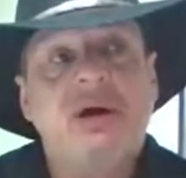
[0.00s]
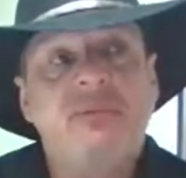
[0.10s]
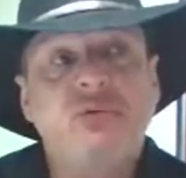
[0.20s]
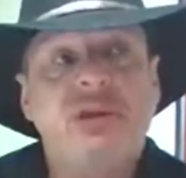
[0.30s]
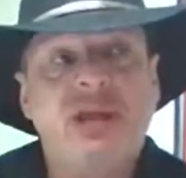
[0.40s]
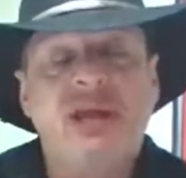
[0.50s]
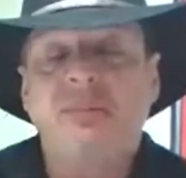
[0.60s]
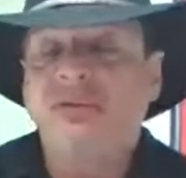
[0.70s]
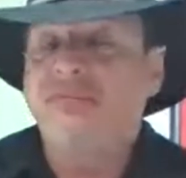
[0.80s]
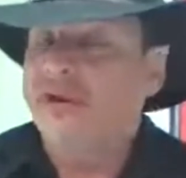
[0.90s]
you can
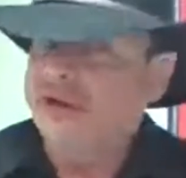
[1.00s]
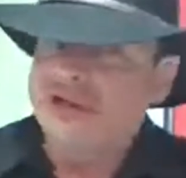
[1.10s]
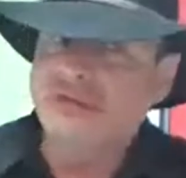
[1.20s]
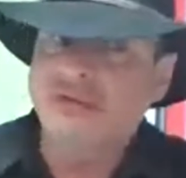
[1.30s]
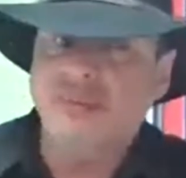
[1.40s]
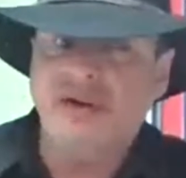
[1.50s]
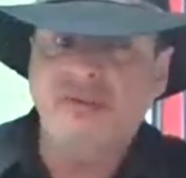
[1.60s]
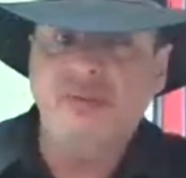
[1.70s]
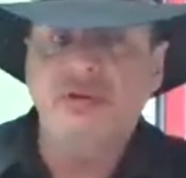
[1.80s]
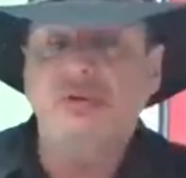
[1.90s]
be very
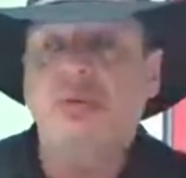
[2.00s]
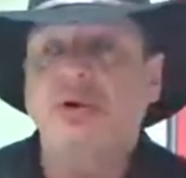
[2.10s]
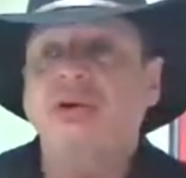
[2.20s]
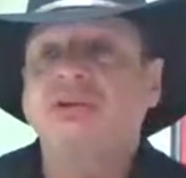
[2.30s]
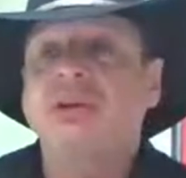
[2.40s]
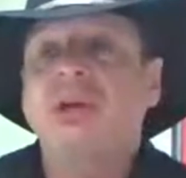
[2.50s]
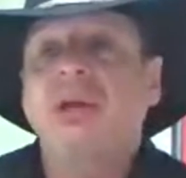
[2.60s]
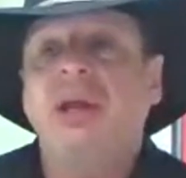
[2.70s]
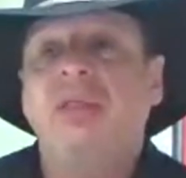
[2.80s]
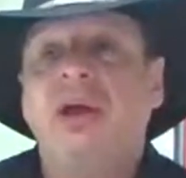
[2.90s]
disrespectful with your words,
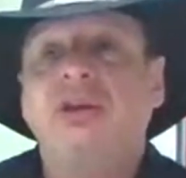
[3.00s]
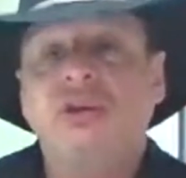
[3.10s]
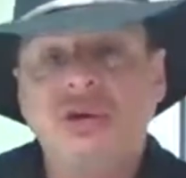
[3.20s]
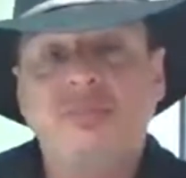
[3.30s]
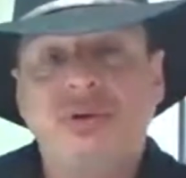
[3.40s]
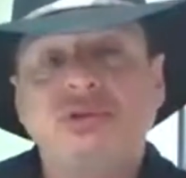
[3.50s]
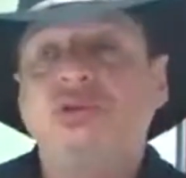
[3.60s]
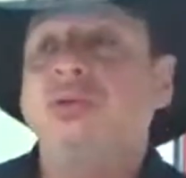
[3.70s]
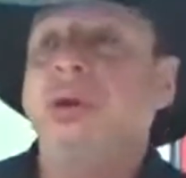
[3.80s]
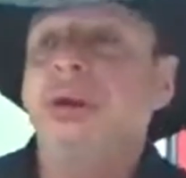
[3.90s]
and that could put
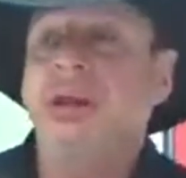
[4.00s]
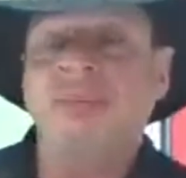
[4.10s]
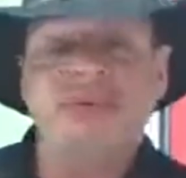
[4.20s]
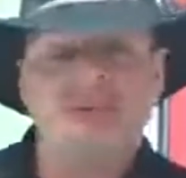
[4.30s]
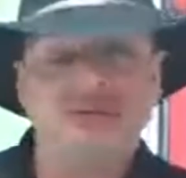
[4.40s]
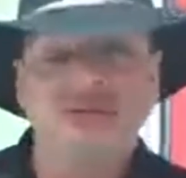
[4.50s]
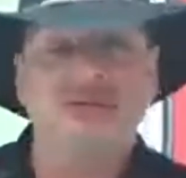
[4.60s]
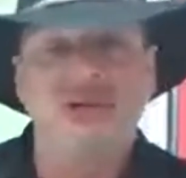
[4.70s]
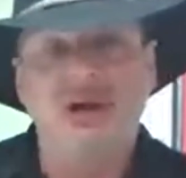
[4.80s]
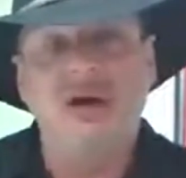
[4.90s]
you in a
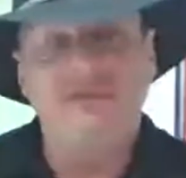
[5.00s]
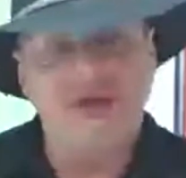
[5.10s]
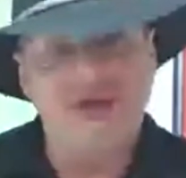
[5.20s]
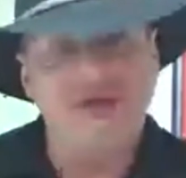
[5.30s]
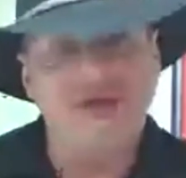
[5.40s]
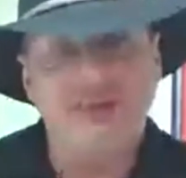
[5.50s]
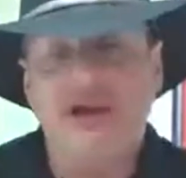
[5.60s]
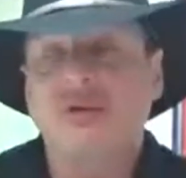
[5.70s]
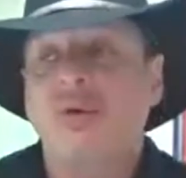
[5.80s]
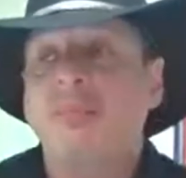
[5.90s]
position of
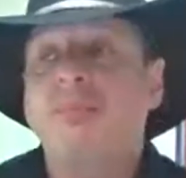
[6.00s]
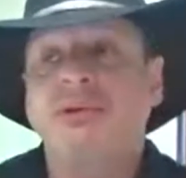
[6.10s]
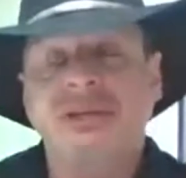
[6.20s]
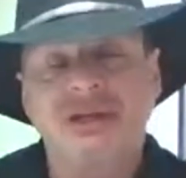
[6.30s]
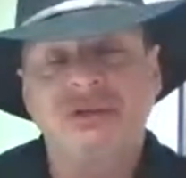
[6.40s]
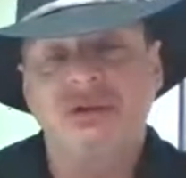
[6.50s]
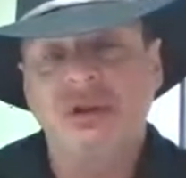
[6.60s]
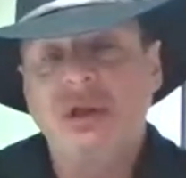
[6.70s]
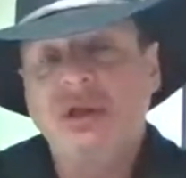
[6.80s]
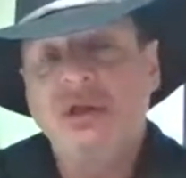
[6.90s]
disrespect or a potential
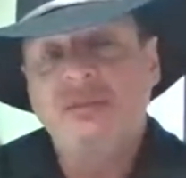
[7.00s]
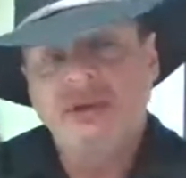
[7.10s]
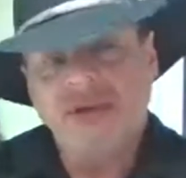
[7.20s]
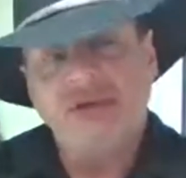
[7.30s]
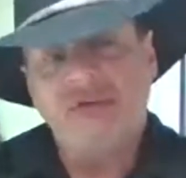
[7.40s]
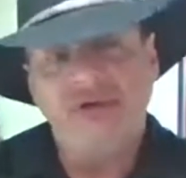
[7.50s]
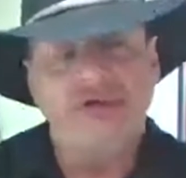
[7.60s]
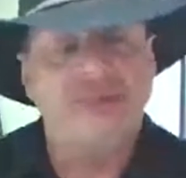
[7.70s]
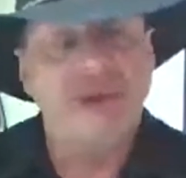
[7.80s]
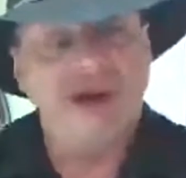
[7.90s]
position of
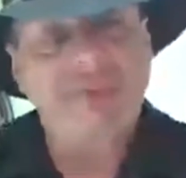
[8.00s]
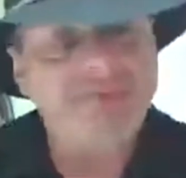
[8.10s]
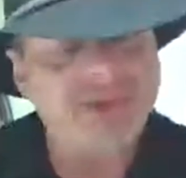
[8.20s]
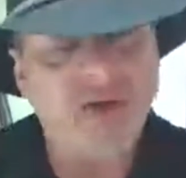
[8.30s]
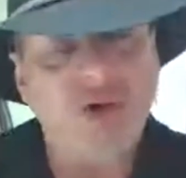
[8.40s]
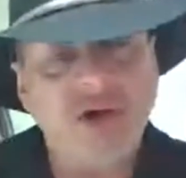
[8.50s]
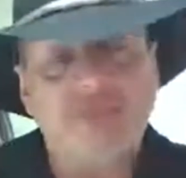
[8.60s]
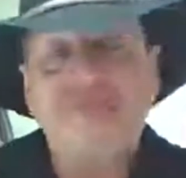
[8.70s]
disrespect. Does that work?